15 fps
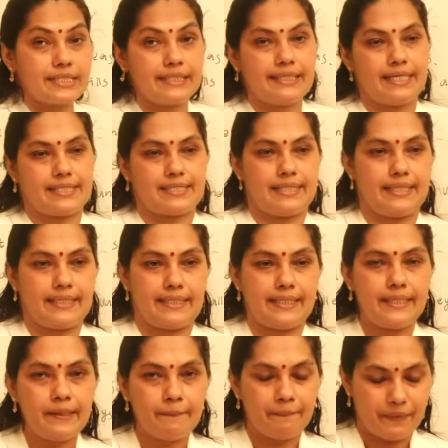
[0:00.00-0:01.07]
desert,
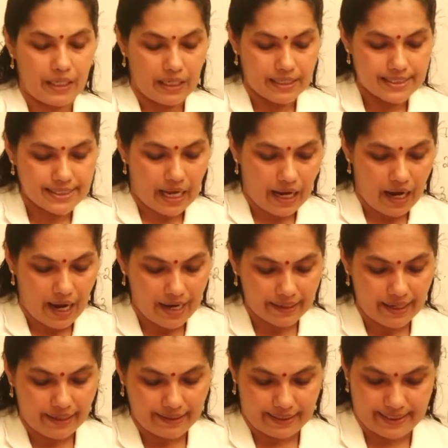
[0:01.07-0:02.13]

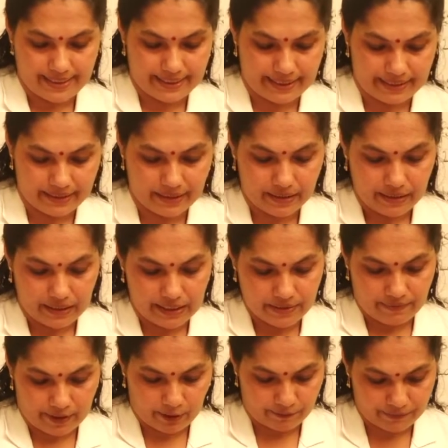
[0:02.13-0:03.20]
Sahara Desert is
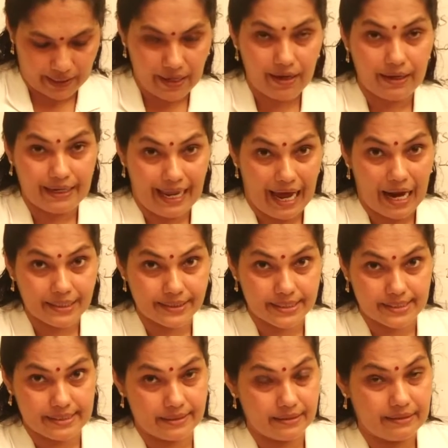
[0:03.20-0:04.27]
one of the
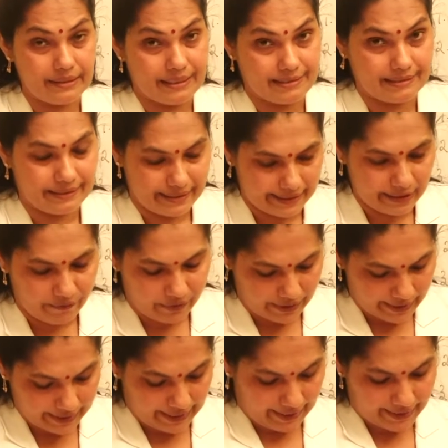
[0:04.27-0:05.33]
largest desert in the
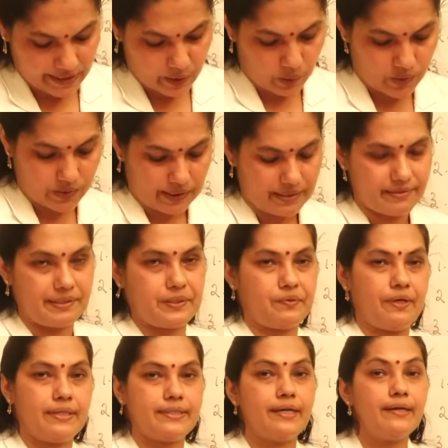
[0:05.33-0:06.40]
world. That is also
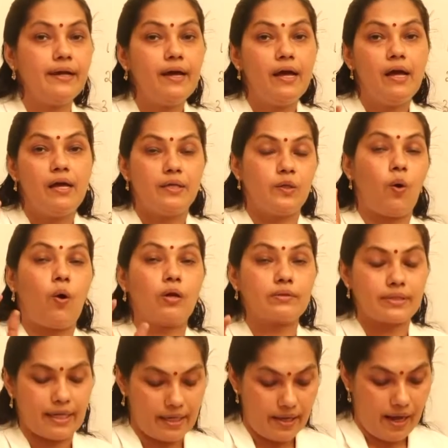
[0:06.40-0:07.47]
situated
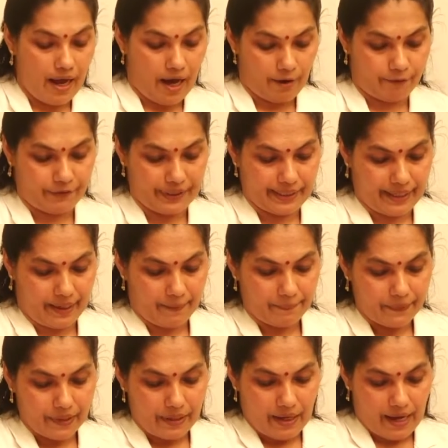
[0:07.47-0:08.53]
North Africa,
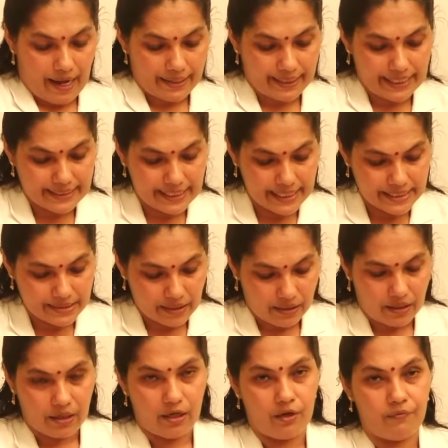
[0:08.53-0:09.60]
and it
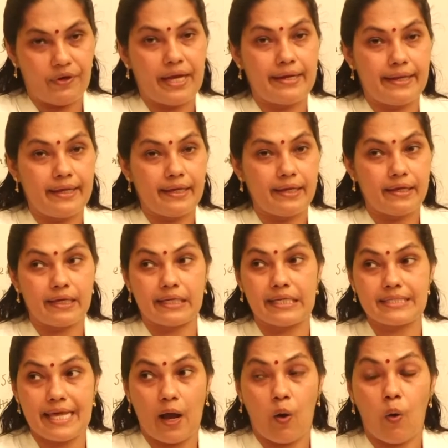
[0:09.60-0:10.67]

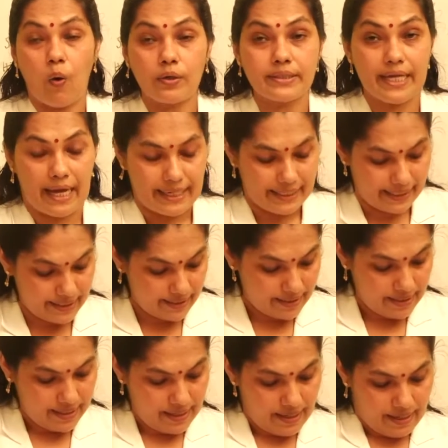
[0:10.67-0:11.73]
is a hot
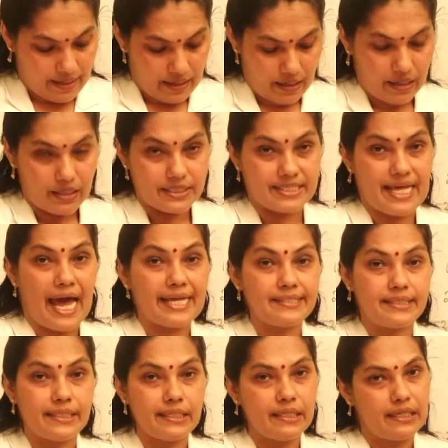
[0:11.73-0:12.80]
and
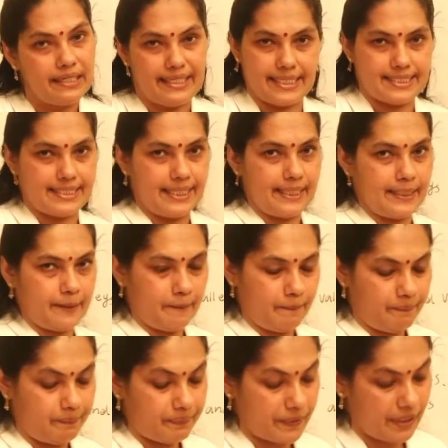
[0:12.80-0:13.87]
sandy desert.
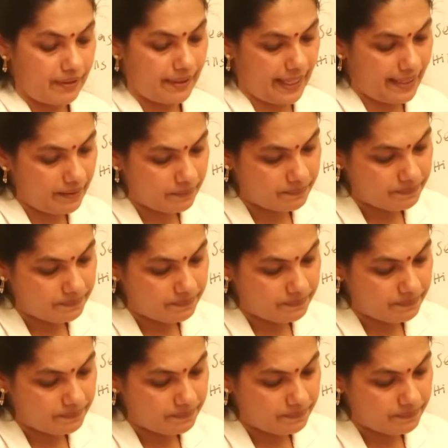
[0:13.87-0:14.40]
Then